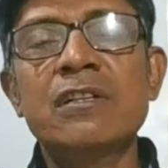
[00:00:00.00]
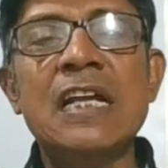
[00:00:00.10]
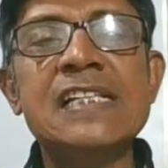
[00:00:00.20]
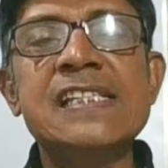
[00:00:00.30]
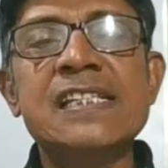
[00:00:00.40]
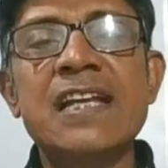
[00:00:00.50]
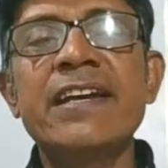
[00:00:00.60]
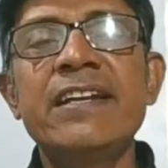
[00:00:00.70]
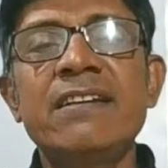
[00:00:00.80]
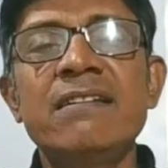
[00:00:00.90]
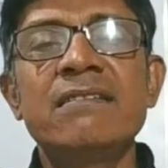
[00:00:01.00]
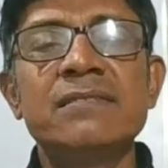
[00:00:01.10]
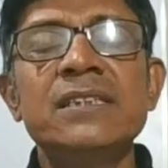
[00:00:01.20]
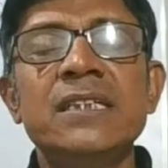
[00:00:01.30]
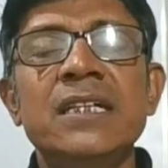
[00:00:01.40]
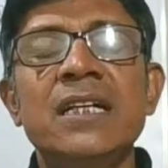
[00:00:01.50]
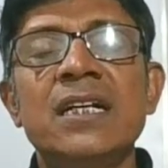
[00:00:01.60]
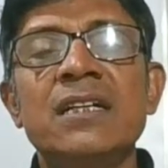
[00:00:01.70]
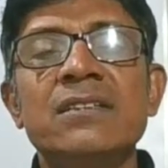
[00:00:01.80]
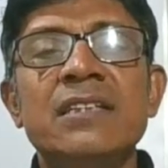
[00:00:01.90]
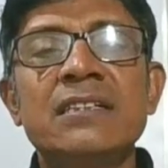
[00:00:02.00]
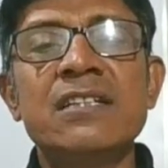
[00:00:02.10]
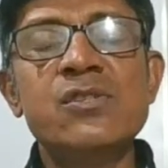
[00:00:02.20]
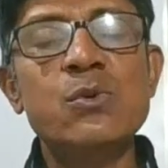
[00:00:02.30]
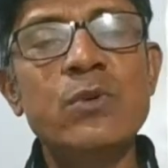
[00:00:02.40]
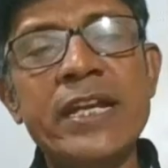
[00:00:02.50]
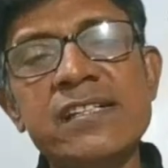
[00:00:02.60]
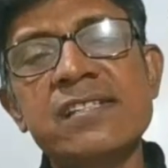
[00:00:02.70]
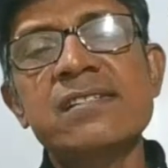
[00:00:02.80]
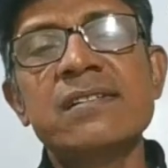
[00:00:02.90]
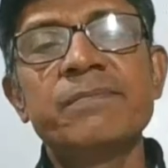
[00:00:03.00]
class 9. That the students,